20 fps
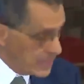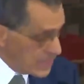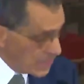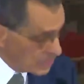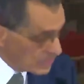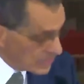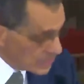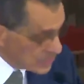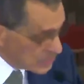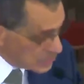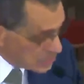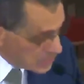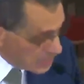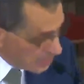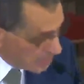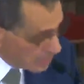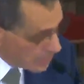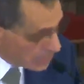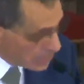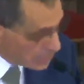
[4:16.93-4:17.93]
There's a
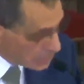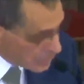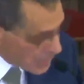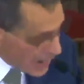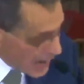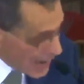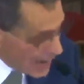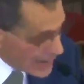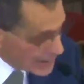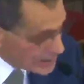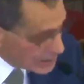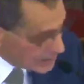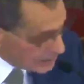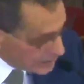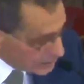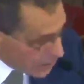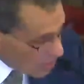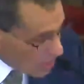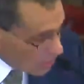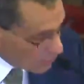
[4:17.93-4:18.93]
similar rise
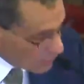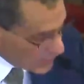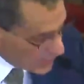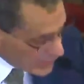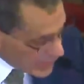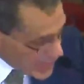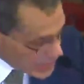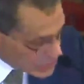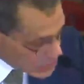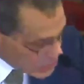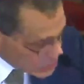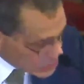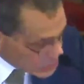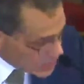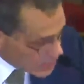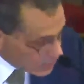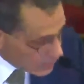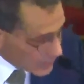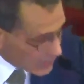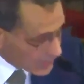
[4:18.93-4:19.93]
and fall
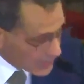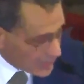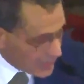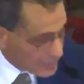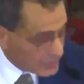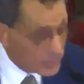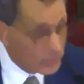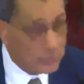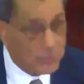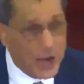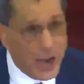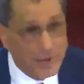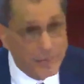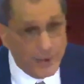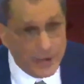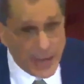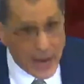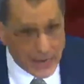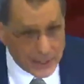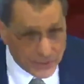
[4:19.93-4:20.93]
relationship when it comes to
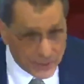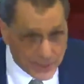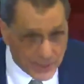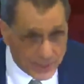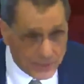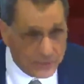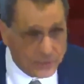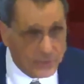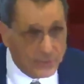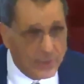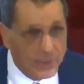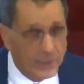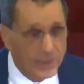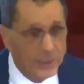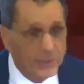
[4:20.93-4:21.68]
traffic accidents.